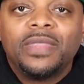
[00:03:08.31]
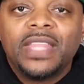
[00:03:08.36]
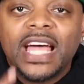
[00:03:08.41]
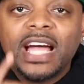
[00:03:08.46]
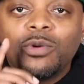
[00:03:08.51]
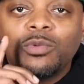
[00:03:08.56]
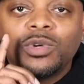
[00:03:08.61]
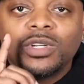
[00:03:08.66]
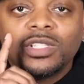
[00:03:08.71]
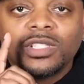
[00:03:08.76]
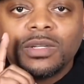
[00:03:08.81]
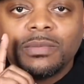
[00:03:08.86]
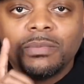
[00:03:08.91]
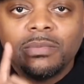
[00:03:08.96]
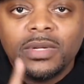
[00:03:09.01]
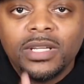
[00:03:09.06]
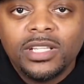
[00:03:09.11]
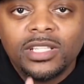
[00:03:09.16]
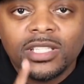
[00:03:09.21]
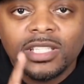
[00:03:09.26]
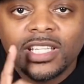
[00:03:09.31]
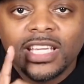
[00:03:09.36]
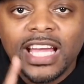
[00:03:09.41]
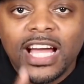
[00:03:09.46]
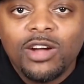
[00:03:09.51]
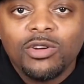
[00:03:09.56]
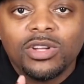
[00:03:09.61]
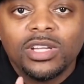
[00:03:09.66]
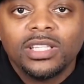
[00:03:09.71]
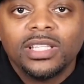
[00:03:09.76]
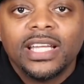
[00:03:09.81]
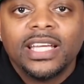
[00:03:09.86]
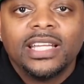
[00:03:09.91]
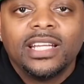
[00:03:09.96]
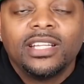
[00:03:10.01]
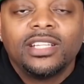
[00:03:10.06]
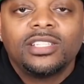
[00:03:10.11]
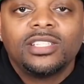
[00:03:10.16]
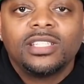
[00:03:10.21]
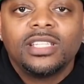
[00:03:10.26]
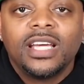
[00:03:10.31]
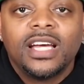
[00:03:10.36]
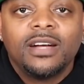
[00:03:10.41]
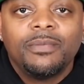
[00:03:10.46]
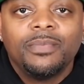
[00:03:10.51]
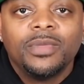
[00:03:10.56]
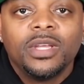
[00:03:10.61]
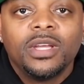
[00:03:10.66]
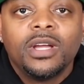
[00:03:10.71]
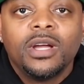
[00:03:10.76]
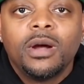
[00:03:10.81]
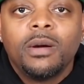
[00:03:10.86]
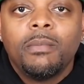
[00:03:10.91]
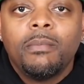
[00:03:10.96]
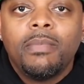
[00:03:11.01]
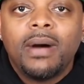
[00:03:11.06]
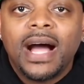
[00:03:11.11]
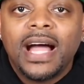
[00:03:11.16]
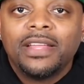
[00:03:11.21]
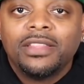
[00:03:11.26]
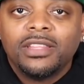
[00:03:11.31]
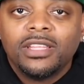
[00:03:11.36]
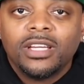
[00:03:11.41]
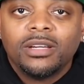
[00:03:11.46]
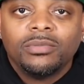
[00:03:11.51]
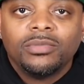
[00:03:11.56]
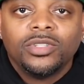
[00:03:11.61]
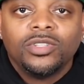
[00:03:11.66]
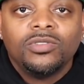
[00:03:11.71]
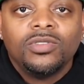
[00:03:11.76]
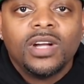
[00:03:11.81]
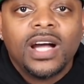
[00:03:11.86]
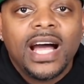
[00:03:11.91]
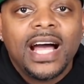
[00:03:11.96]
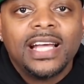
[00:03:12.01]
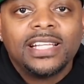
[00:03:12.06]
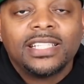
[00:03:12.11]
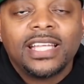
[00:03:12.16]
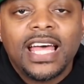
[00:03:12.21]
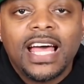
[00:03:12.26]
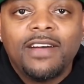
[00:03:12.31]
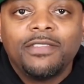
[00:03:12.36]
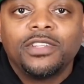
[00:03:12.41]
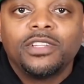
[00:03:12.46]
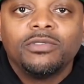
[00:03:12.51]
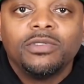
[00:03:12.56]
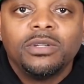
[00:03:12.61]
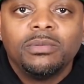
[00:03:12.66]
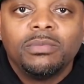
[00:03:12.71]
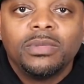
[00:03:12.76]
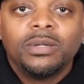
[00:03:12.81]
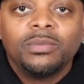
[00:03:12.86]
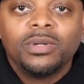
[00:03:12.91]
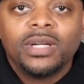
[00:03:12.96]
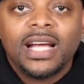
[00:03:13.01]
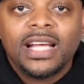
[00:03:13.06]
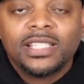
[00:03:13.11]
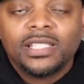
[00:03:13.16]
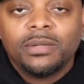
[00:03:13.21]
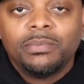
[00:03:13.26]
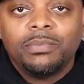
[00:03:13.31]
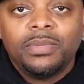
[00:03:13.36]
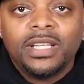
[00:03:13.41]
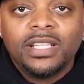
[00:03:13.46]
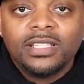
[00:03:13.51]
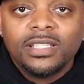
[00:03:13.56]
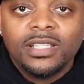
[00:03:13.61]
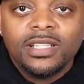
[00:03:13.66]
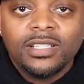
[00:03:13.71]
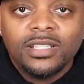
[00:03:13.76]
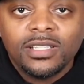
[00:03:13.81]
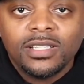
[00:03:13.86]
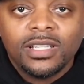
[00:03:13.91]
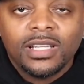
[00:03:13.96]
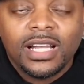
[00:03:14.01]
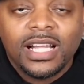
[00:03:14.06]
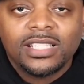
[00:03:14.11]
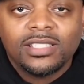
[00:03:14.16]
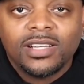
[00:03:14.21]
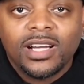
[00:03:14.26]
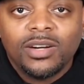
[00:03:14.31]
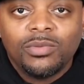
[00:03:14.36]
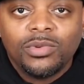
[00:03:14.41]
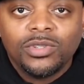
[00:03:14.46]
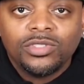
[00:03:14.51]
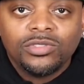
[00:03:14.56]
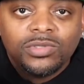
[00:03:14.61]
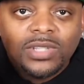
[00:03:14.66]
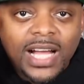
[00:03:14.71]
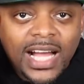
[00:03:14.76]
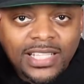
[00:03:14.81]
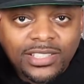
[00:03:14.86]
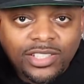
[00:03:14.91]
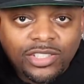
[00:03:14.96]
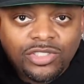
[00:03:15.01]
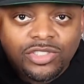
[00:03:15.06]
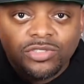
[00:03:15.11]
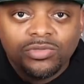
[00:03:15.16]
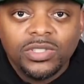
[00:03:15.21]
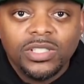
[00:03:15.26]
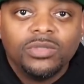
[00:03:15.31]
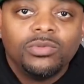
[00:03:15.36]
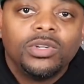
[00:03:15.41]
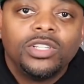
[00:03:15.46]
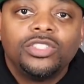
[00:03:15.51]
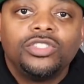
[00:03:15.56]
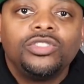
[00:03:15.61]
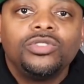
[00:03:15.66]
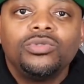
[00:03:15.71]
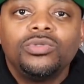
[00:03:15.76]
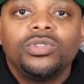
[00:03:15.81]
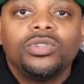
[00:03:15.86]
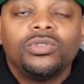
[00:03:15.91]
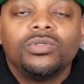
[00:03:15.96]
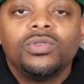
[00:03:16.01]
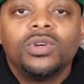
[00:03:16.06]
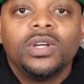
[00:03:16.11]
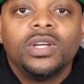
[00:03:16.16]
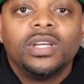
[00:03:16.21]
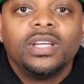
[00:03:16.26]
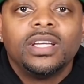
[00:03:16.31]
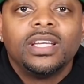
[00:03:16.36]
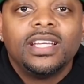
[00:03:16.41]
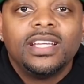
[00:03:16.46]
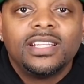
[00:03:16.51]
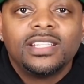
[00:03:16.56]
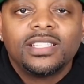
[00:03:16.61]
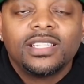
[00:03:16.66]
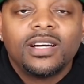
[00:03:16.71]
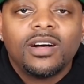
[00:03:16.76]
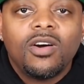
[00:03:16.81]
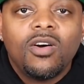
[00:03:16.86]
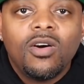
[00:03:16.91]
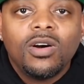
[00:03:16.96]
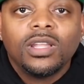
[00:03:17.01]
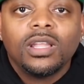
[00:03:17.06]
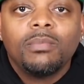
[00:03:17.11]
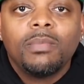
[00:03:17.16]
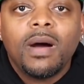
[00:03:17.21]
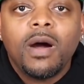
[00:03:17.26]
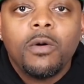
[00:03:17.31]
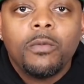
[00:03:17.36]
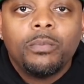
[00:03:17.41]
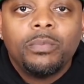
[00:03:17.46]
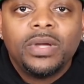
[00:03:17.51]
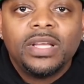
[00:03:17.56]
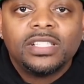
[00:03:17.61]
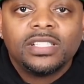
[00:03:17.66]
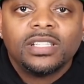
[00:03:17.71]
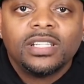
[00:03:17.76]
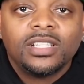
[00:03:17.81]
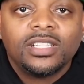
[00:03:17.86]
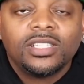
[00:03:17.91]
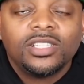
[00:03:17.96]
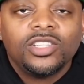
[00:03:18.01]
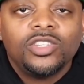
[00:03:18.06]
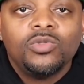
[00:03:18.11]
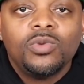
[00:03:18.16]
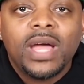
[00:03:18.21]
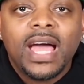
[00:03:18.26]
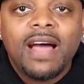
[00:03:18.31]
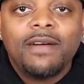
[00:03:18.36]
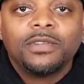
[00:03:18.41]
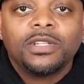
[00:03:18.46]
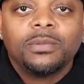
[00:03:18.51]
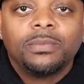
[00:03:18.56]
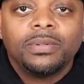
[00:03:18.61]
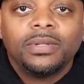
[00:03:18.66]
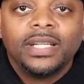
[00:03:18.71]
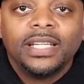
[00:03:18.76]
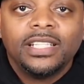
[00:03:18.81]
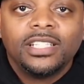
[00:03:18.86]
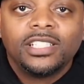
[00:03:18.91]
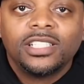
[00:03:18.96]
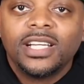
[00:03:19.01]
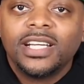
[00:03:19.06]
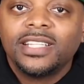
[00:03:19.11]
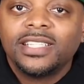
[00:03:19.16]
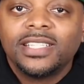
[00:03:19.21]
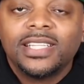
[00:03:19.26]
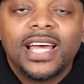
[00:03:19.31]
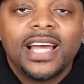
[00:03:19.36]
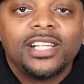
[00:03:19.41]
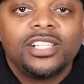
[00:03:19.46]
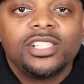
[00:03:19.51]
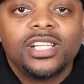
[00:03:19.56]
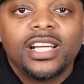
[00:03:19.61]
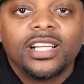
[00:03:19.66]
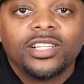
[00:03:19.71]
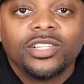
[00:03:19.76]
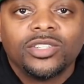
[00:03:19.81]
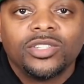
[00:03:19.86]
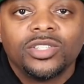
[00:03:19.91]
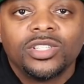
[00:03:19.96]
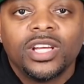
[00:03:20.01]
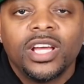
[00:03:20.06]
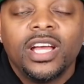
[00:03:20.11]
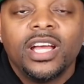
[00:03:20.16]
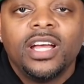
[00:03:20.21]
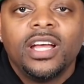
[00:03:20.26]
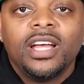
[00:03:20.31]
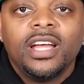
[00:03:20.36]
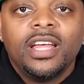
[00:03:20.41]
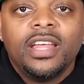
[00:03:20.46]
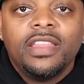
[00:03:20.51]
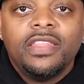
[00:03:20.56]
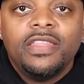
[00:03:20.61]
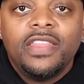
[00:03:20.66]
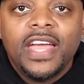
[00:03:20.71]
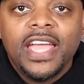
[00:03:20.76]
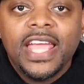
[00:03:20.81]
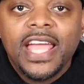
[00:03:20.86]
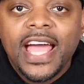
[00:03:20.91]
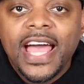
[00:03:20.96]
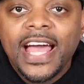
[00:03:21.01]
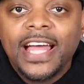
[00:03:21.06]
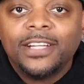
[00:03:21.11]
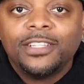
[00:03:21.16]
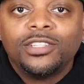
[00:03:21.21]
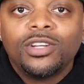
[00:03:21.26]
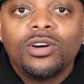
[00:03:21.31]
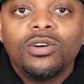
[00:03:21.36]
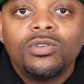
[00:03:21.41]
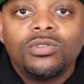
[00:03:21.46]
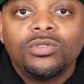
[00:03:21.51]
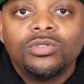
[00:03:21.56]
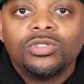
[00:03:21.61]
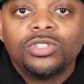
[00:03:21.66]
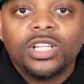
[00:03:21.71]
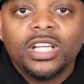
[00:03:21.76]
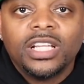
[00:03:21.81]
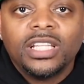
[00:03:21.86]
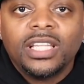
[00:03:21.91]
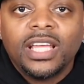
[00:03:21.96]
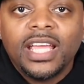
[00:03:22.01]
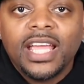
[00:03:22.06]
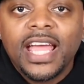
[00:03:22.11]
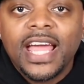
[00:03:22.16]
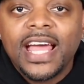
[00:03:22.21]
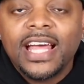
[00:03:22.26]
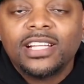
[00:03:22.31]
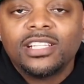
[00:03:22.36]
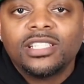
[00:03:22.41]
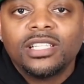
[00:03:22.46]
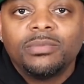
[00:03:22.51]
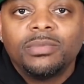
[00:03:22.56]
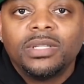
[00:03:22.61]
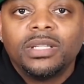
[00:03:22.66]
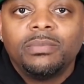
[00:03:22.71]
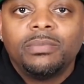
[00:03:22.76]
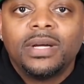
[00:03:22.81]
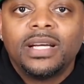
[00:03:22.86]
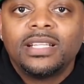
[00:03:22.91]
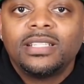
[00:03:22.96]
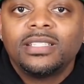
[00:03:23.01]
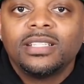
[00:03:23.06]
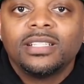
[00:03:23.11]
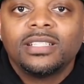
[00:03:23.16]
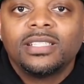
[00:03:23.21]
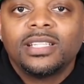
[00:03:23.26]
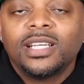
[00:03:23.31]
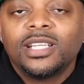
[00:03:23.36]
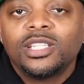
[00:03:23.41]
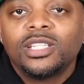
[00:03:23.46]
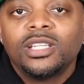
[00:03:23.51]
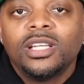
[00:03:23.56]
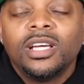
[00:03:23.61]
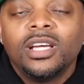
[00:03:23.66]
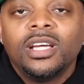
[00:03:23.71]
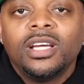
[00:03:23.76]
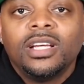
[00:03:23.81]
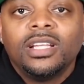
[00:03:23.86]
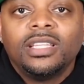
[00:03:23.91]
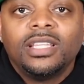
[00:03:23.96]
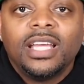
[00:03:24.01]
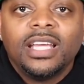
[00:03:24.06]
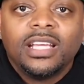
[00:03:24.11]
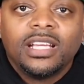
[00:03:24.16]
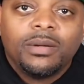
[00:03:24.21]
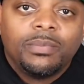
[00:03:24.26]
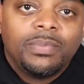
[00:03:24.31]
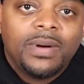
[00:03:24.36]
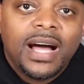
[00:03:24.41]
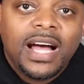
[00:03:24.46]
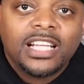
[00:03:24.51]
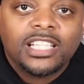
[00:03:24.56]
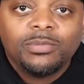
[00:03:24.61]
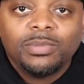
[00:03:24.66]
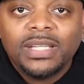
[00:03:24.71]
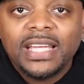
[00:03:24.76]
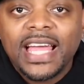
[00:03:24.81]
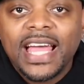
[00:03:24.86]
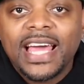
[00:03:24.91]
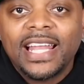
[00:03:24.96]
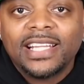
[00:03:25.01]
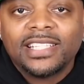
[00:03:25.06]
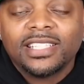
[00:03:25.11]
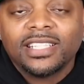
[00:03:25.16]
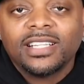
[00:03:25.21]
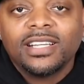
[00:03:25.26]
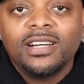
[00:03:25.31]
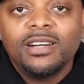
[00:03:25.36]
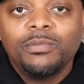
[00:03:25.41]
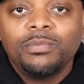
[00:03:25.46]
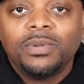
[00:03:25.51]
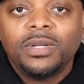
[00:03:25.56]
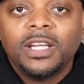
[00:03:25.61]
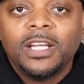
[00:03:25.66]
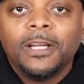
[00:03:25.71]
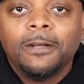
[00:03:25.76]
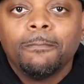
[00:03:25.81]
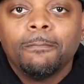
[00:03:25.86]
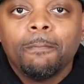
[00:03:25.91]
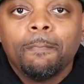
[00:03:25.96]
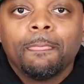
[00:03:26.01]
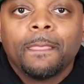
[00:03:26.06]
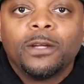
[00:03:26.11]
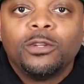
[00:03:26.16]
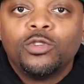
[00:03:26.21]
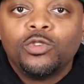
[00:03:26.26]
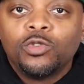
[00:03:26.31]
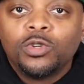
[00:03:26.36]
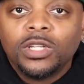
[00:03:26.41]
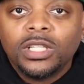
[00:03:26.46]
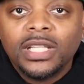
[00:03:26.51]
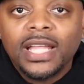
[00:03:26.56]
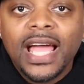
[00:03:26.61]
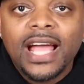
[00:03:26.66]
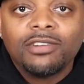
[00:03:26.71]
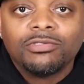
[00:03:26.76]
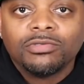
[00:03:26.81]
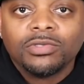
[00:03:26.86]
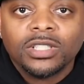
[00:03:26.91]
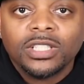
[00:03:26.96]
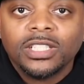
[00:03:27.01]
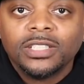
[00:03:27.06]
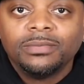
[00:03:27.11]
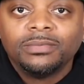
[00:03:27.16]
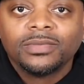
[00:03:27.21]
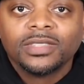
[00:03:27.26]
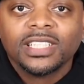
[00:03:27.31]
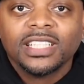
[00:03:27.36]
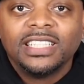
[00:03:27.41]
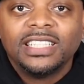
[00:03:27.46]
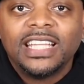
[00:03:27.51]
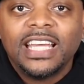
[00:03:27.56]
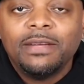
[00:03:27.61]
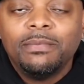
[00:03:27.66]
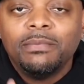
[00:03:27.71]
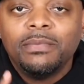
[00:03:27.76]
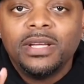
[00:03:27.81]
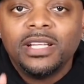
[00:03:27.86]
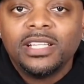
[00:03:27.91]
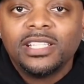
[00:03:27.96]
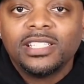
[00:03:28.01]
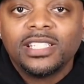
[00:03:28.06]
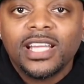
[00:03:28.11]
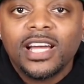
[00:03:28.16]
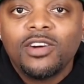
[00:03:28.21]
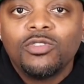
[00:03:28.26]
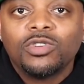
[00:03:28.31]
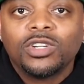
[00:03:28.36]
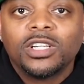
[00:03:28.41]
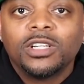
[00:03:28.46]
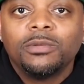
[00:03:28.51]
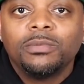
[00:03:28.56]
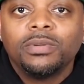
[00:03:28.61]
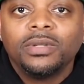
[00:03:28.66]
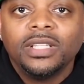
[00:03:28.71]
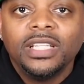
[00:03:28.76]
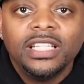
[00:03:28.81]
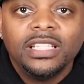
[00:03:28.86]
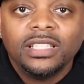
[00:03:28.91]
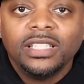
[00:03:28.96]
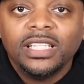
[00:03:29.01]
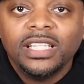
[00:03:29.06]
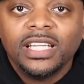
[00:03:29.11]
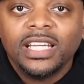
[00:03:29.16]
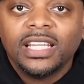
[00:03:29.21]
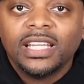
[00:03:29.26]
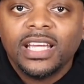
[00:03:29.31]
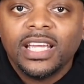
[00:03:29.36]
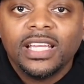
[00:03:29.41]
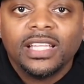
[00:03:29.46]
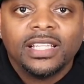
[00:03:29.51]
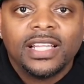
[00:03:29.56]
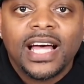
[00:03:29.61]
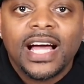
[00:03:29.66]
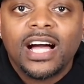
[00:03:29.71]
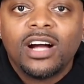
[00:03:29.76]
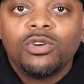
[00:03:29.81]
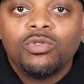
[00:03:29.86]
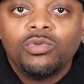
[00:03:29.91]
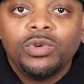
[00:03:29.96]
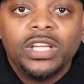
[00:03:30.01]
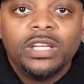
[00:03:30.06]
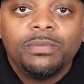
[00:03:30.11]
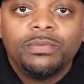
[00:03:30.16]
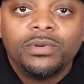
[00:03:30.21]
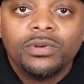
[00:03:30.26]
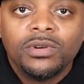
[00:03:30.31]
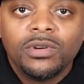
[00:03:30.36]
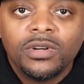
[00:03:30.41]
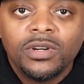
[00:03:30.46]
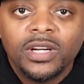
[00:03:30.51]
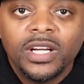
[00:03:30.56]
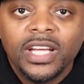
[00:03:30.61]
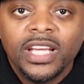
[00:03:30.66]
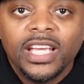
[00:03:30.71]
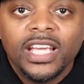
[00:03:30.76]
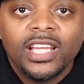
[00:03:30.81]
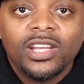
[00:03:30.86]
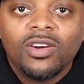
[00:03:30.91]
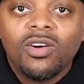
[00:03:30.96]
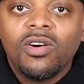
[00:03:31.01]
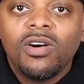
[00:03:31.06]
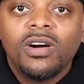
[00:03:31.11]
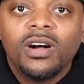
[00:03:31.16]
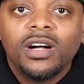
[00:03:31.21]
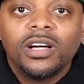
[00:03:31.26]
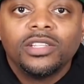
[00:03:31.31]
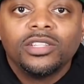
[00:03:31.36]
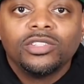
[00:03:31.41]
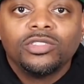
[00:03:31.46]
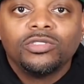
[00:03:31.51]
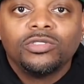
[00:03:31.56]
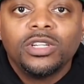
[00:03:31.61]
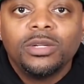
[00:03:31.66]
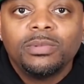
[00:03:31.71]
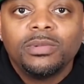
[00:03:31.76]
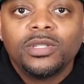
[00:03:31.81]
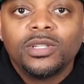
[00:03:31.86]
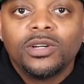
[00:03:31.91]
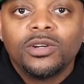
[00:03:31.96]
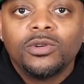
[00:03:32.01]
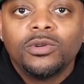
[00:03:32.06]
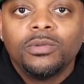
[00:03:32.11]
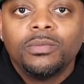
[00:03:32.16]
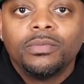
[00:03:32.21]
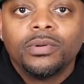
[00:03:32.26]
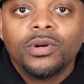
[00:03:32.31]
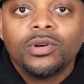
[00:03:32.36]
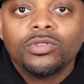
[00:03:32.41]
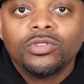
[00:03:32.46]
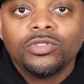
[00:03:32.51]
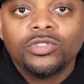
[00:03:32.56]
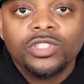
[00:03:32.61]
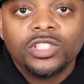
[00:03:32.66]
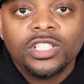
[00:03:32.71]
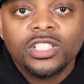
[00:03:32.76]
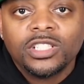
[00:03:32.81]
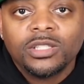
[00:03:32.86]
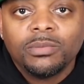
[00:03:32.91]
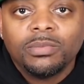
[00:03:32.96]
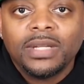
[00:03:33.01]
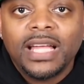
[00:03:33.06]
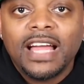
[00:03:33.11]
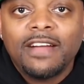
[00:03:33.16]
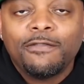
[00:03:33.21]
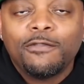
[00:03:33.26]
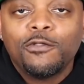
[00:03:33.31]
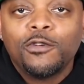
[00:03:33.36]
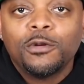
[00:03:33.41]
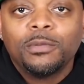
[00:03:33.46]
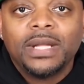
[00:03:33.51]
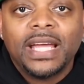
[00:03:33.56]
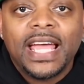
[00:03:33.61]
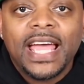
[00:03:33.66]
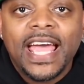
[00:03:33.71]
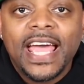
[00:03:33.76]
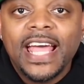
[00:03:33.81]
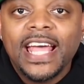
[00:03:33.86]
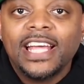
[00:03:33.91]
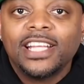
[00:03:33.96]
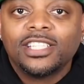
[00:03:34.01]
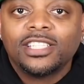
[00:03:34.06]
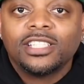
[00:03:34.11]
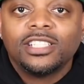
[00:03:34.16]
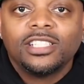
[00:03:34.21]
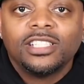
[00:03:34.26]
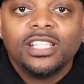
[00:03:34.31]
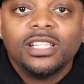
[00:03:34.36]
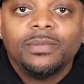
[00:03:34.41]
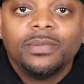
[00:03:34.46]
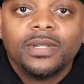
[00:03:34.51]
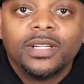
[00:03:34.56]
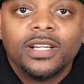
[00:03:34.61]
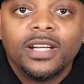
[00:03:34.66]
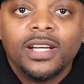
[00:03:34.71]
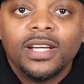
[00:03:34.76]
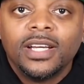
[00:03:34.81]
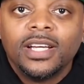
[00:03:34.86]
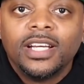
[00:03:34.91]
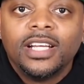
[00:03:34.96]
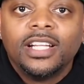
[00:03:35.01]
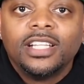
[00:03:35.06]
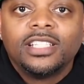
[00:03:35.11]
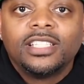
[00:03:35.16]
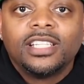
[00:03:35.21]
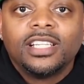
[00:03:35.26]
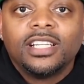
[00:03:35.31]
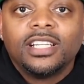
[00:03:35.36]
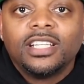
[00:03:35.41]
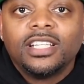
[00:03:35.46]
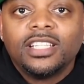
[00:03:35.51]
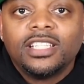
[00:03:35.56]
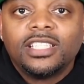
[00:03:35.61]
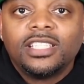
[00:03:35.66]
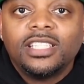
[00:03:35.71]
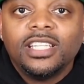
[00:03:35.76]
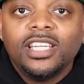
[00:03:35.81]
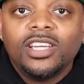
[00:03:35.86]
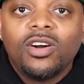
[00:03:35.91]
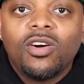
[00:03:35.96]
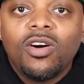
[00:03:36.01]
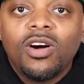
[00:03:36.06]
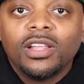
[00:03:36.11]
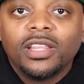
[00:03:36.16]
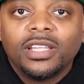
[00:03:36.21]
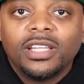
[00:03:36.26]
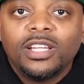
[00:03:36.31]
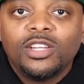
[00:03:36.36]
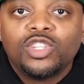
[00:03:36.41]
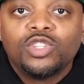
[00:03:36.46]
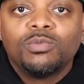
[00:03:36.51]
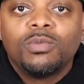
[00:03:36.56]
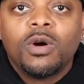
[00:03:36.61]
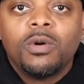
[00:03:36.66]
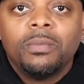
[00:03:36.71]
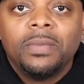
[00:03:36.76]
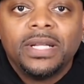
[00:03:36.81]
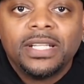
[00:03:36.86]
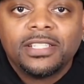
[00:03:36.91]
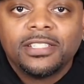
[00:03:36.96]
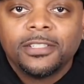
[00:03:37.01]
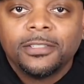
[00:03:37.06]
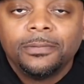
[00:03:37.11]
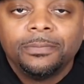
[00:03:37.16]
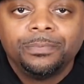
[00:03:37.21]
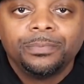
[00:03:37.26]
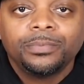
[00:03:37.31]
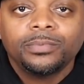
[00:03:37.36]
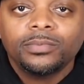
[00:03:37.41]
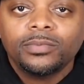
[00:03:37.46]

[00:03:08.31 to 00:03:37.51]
That was a miscalculated step by them. You guys have to remember, as a business, and that's how I want you guys to treat what you do, it's all about business. You have to play chess, not checkers. They had Doge and they had some of the best success they could possibly had as a company during that run. They missed out completely and they allowed Webull and all other crypto brokerages and platform that has Shiba to see all of this momentum.